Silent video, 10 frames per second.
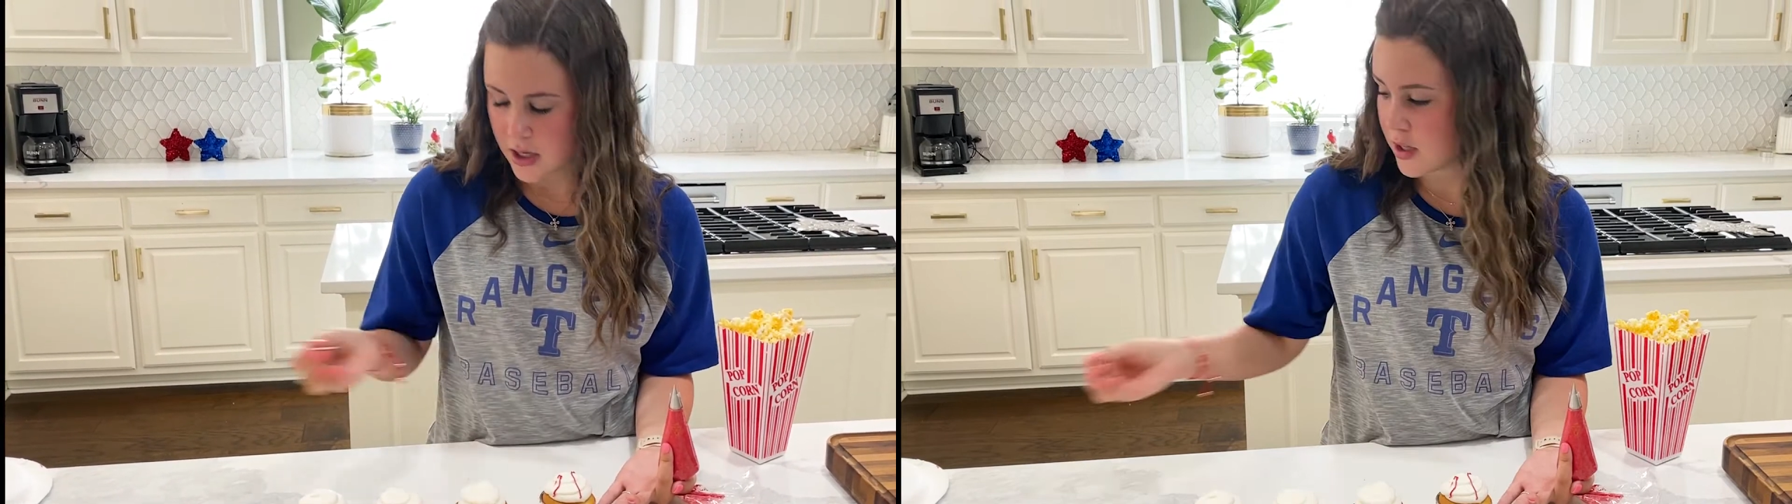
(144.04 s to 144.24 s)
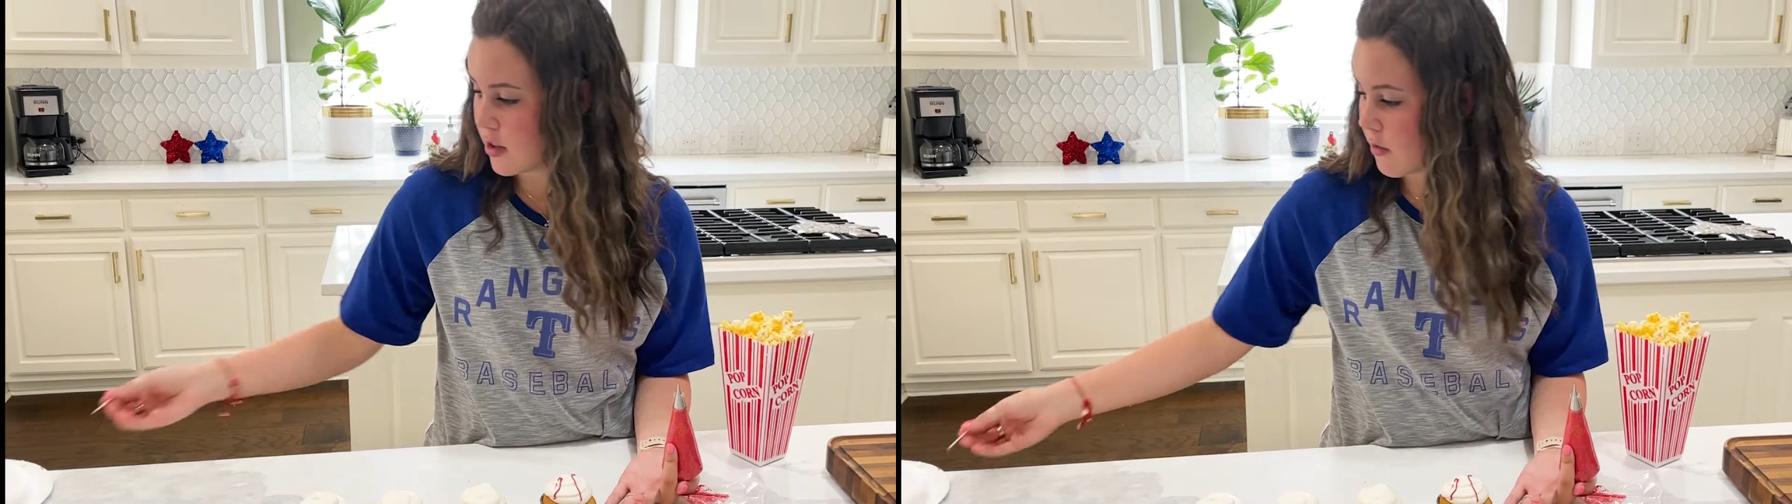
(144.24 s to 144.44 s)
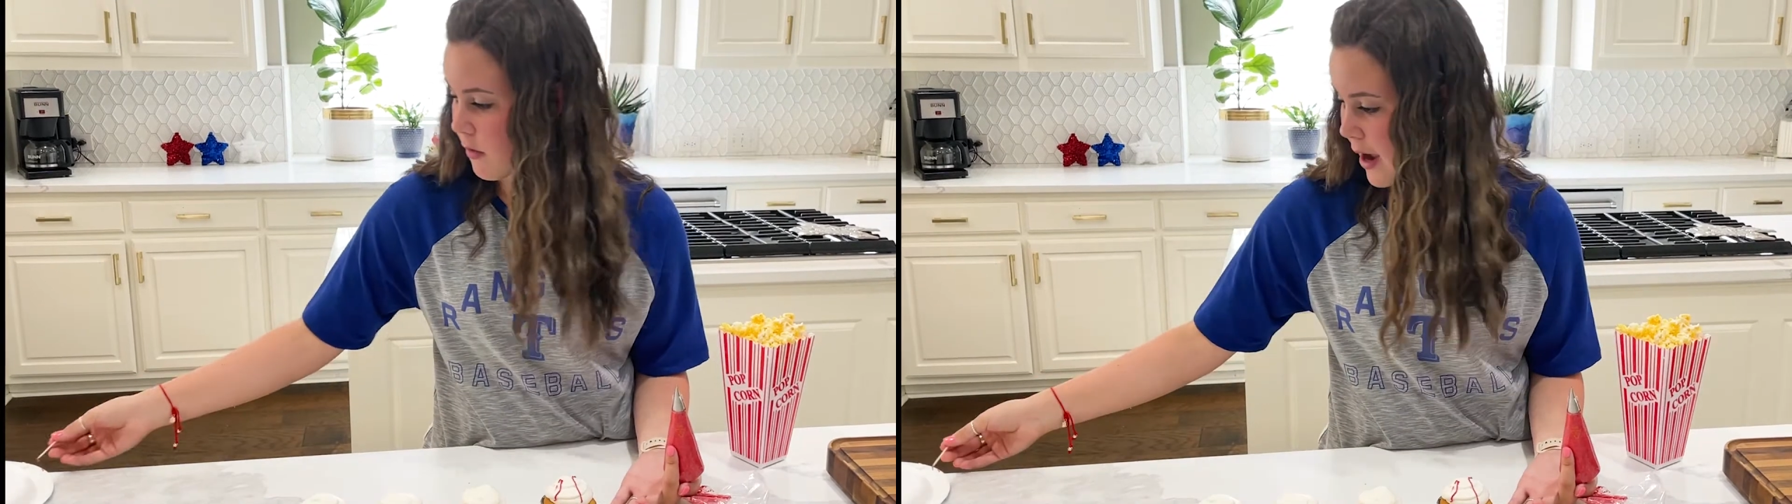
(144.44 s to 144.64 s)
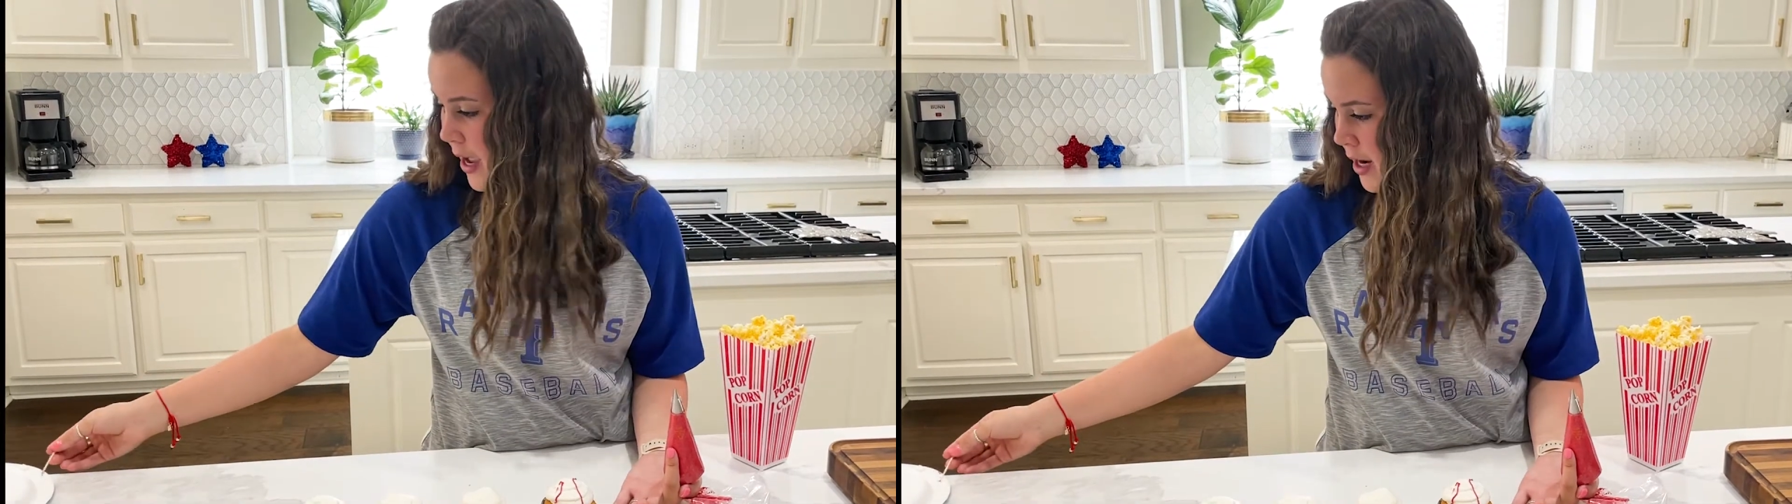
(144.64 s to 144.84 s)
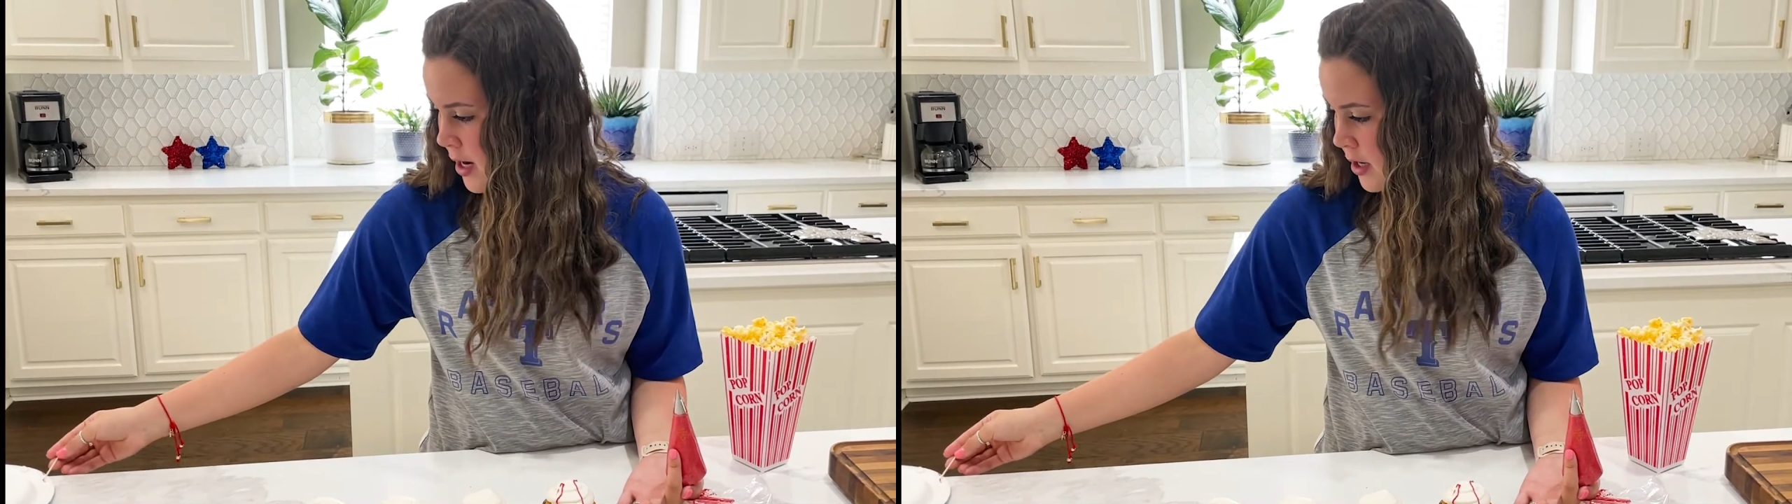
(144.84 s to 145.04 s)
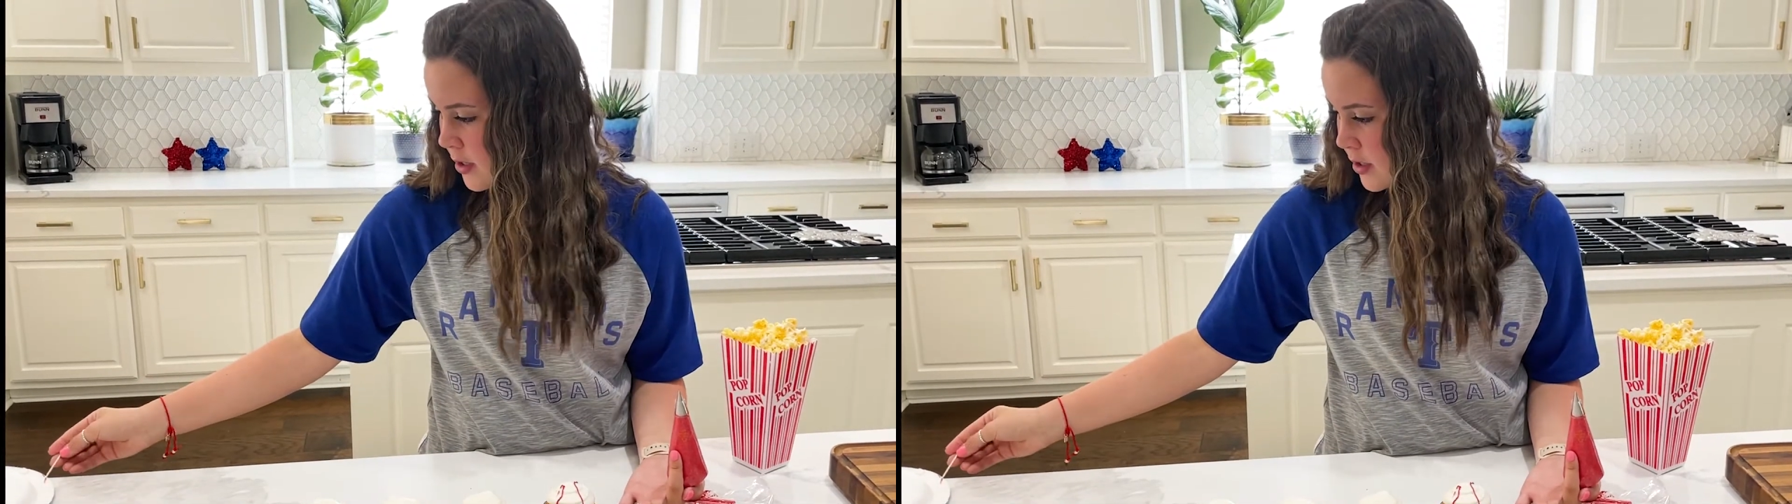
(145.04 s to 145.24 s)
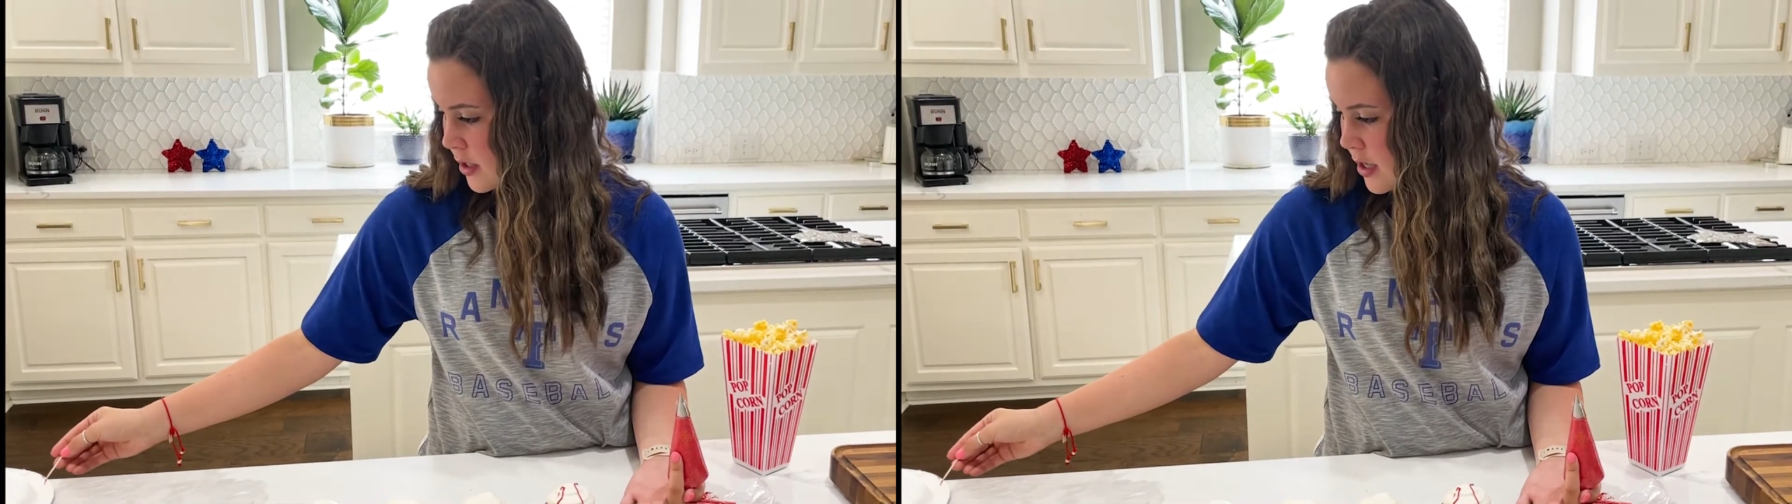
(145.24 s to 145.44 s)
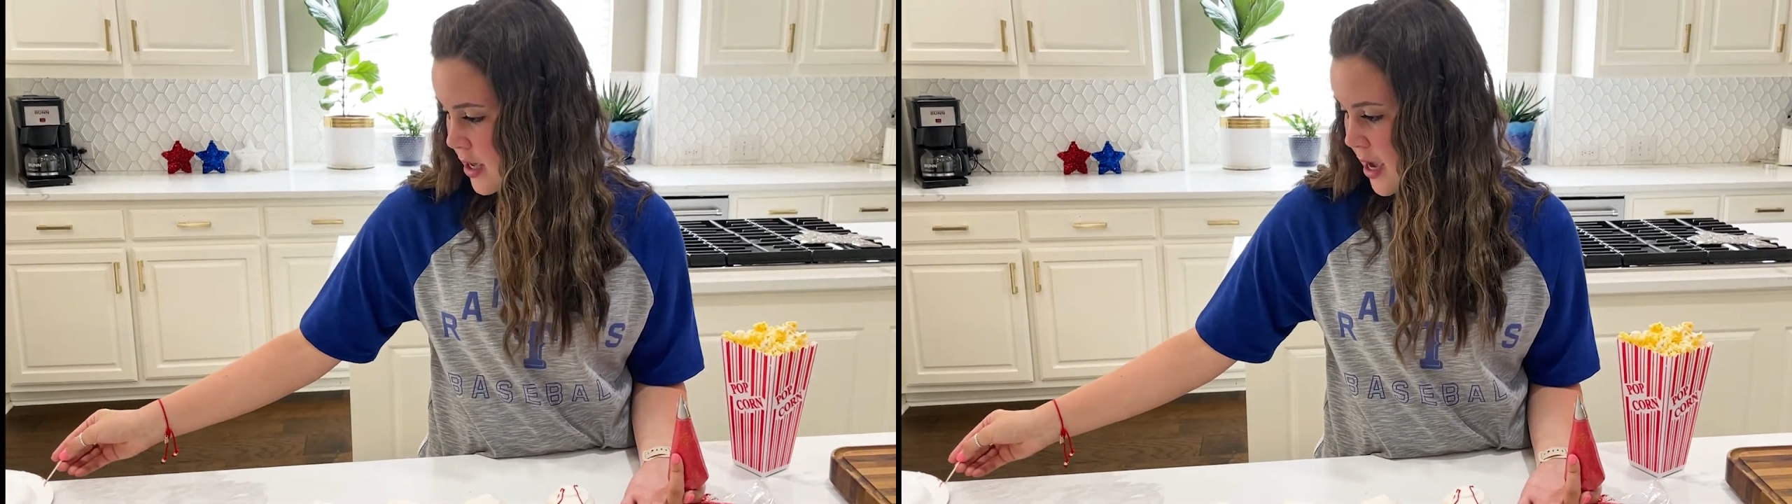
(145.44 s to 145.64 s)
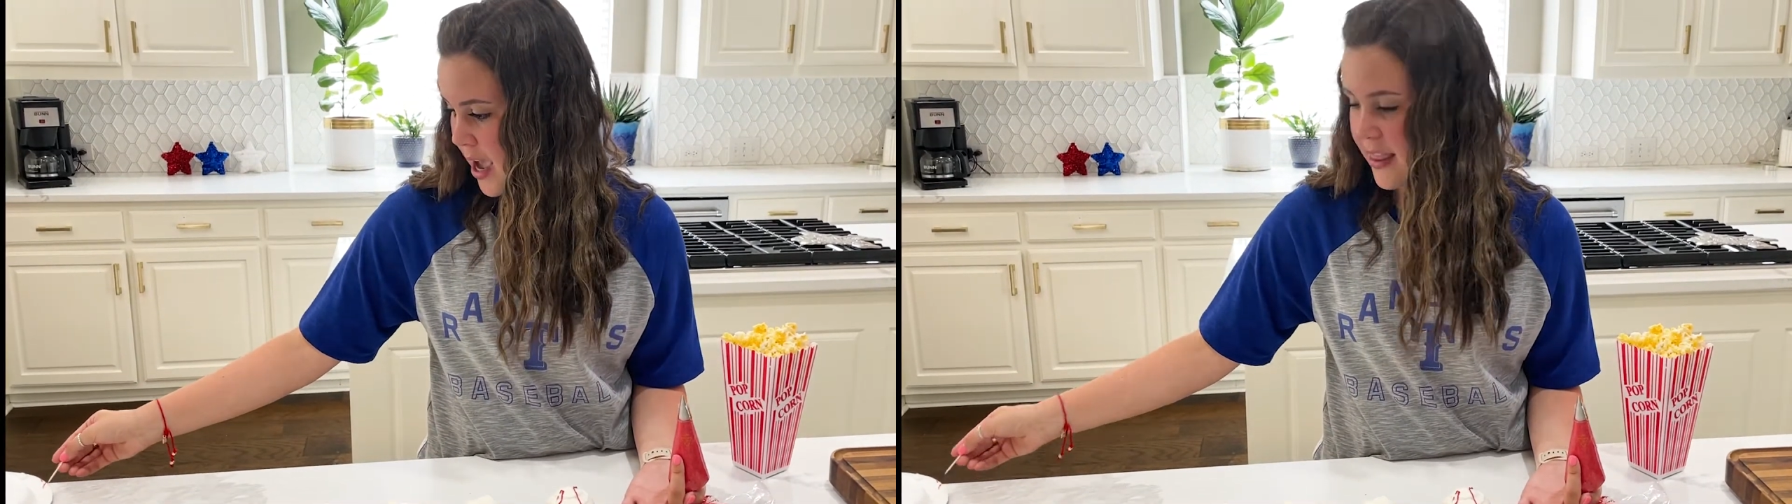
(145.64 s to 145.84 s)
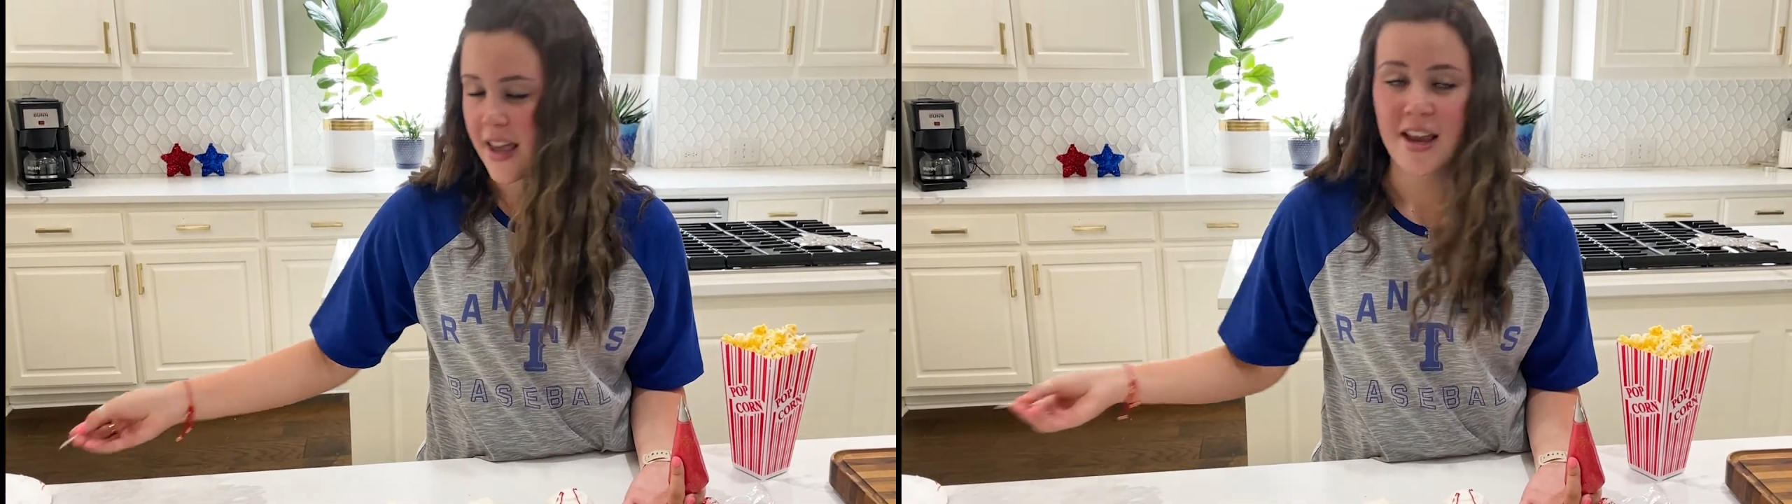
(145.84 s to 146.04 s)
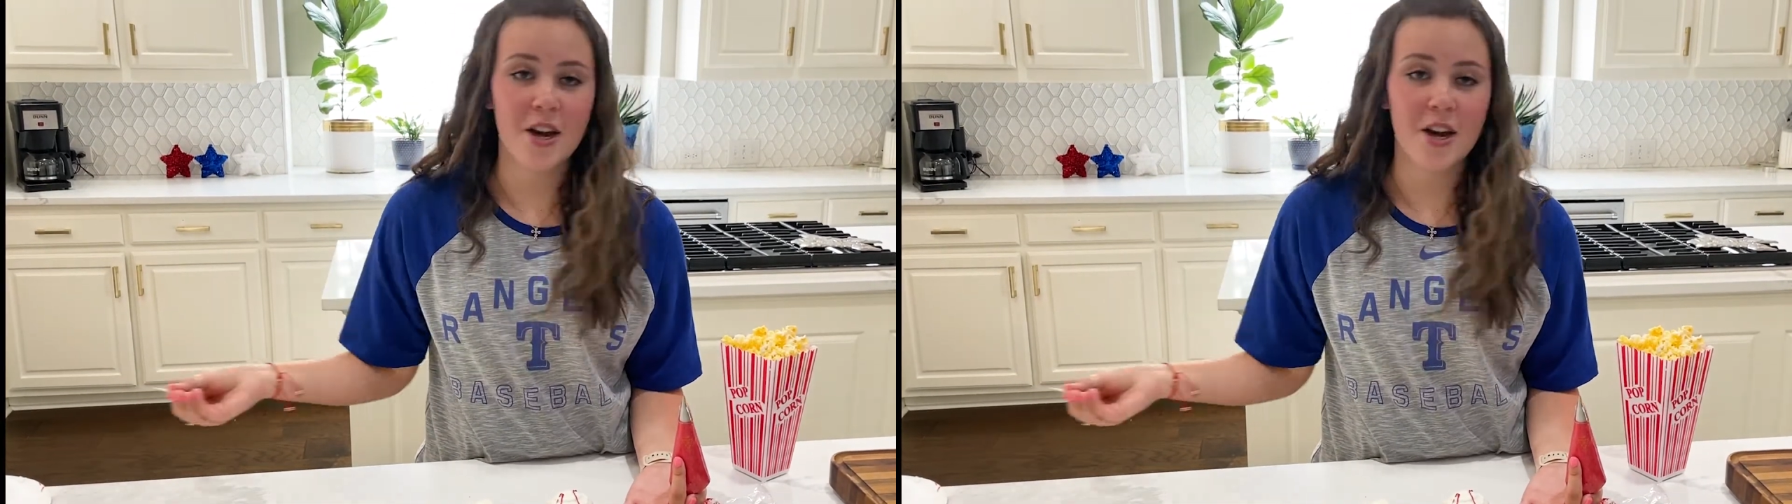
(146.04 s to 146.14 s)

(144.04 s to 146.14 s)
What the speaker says: the red. And then